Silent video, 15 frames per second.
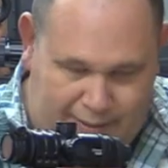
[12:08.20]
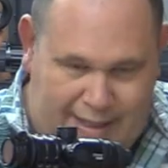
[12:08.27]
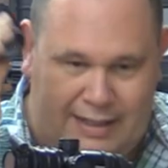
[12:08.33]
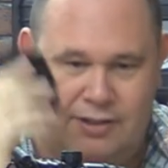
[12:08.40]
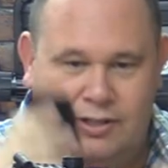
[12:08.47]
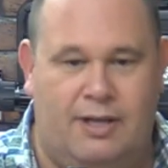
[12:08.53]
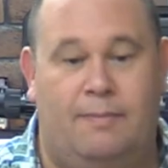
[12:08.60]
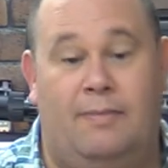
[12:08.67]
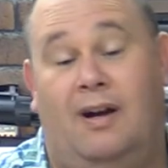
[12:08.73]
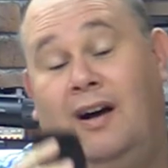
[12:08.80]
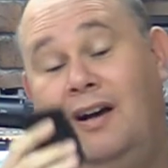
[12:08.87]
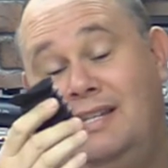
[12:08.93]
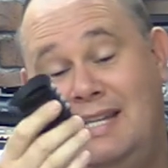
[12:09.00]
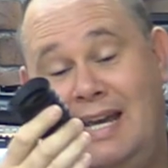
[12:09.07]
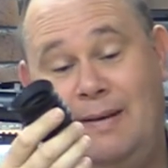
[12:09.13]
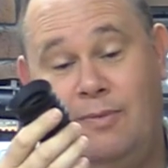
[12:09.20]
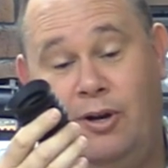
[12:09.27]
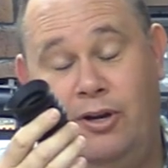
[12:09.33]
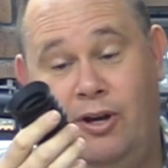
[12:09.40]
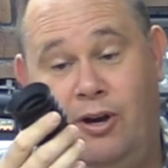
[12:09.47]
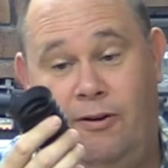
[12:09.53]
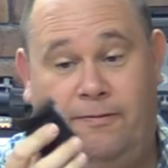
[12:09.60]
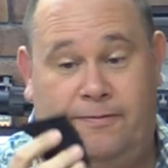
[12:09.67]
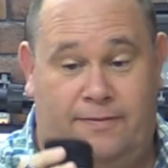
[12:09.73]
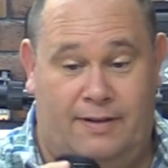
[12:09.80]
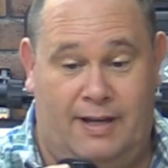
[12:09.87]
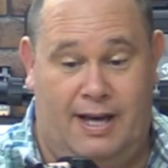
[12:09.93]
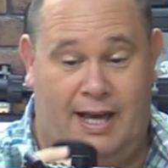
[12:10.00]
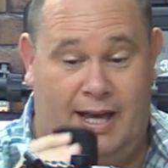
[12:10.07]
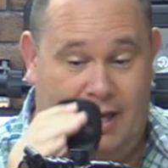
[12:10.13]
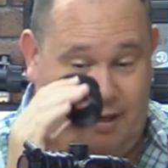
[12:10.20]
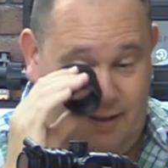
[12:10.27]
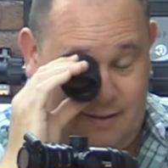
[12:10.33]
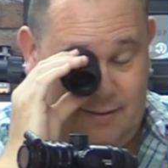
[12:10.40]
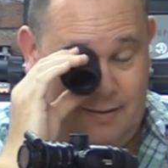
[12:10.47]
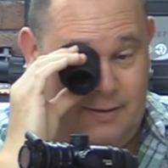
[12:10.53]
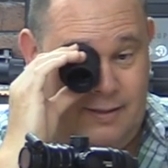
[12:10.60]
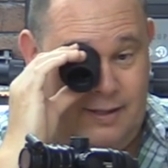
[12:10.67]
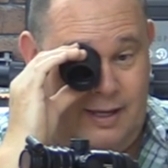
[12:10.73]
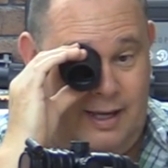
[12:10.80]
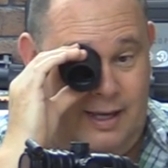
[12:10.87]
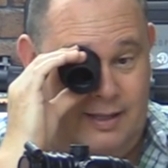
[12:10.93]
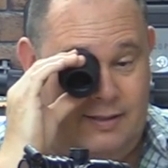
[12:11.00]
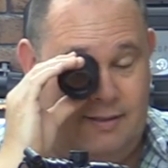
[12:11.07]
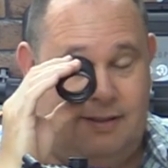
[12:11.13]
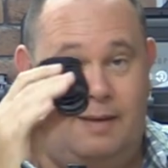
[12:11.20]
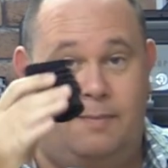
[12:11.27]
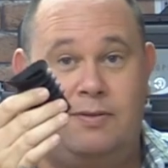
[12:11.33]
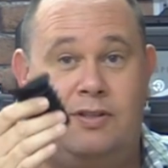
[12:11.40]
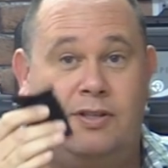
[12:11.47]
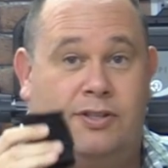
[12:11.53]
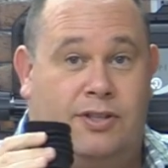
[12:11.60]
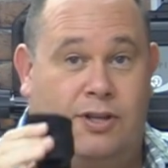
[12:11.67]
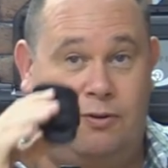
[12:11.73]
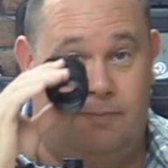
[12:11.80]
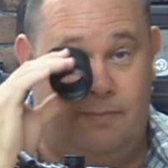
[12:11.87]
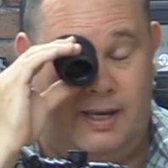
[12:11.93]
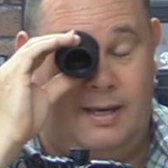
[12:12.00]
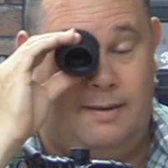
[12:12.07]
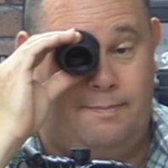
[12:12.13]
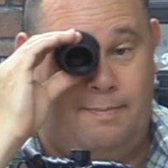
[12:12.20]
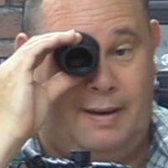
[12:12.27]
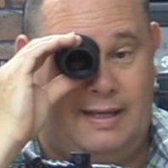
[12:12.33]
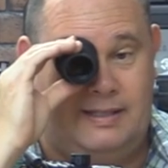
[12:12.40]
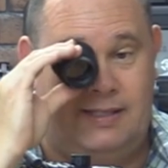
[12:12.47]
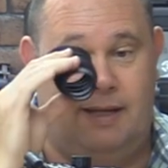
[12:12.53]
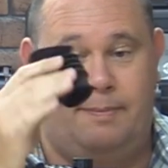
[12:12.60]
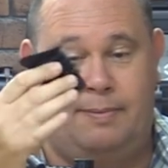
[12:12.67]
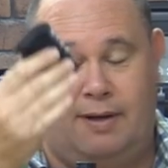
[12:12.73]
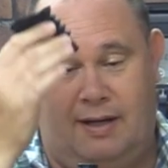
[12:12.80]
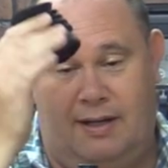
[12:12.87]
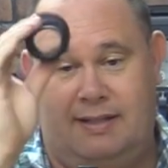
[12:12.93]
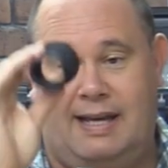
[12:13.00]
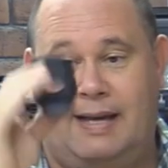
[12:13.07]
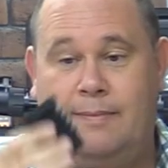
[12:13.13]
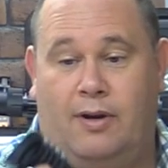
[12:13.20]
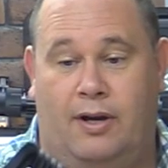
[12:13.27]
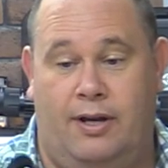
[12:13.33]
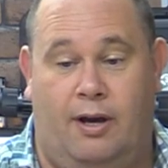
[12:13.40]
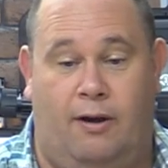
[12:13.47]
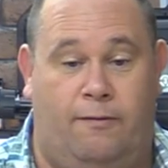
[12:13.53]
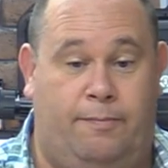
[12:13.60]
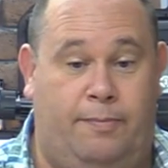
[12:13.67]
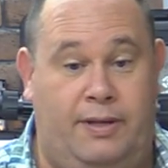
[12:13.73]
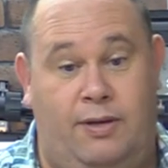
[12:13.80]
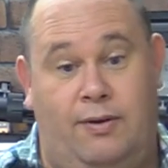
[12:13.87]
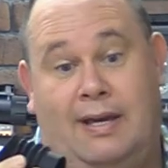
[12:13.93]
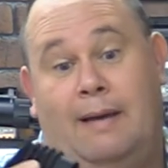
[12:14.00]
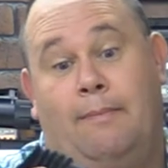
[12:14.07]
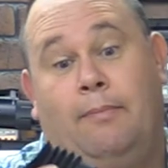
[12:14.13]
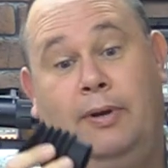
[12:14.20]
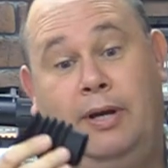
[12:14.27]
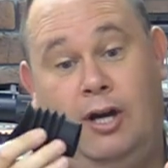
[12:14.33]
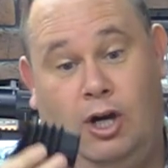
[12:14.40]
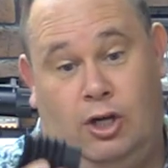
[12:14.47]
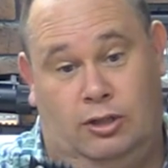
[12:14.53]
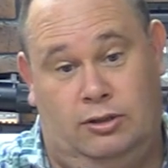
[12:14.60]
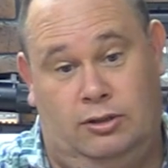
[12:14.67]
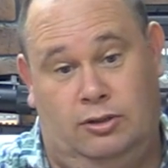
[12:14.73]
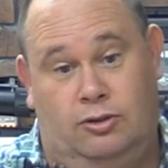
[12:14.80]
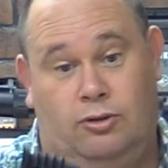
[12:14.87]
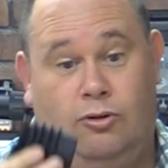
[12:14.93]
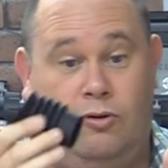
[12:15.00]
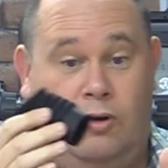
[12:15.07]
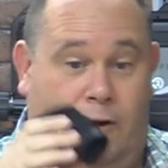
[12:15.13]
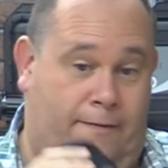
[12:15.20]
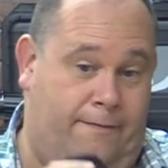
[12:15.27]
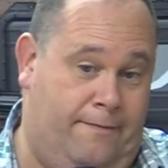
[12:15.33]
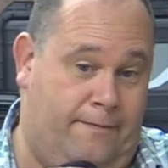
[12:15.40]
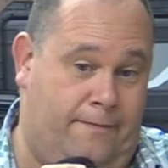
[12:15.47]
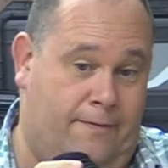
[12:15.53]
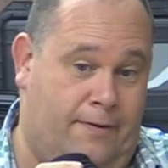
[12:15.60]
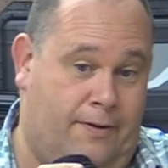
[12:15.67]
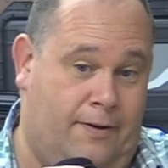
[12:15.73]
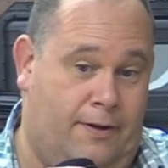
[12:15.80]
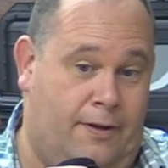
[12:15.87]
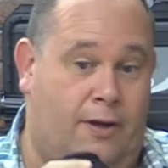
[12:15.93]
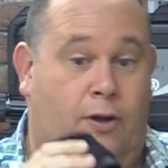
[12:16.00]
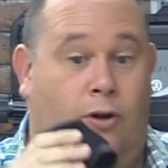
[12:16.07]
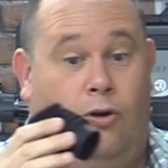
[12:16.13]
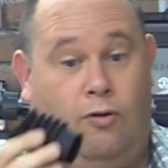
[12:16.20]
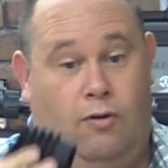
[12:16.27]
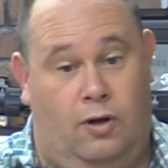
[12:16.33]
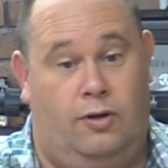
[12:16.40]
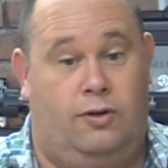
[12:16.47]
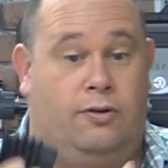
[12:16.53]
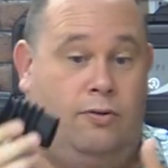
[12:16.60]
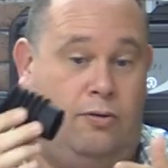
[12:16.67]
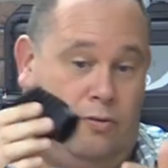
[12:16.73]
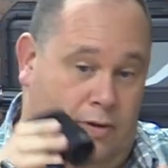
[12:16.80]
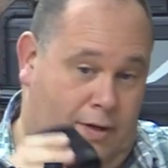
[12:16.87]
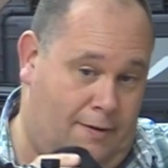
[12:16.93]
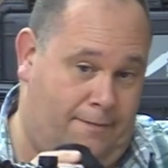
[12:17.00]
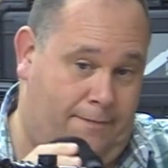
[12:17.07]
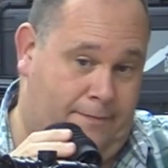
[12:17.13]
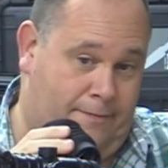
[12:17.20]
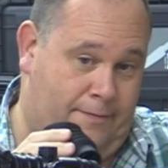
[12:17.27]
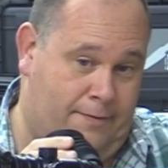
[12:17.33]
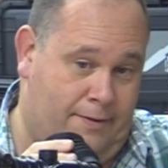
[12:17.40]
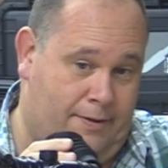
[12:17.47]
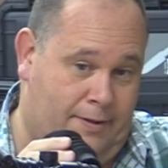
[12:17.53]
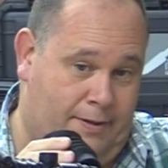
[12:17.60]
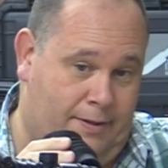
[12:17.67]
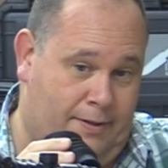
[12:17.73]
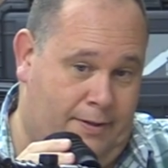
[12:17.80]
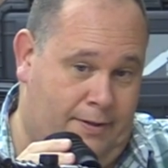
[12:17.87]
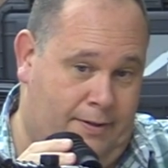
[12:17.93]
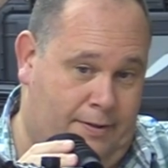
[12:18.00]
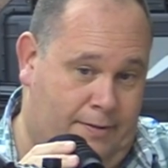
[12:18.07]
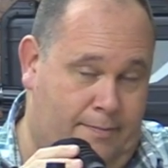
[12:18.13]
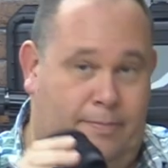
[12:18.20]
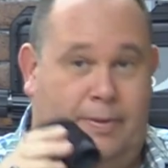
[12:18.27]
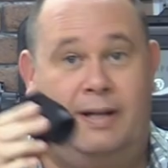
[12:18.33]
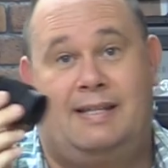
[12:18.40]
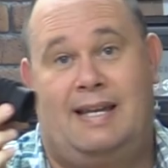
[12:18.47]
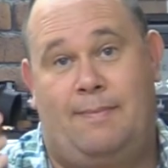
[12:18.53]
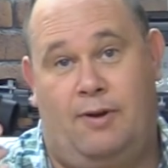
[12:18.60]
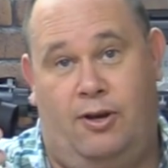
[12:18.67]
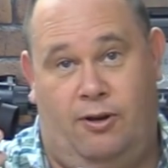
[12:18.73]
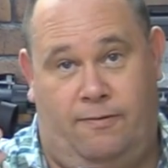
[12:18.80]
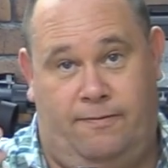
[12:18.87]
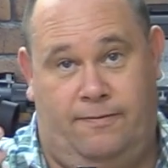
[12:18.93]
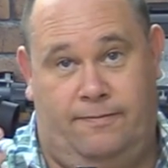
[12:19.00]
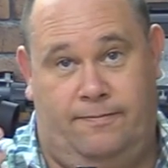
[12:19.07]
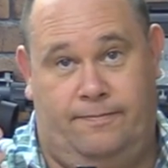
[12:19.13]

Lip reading: me hands up, I take mine off. It seems to suit me better, but I take mine off. But you can put it on or off, or on or off, but I take mine off.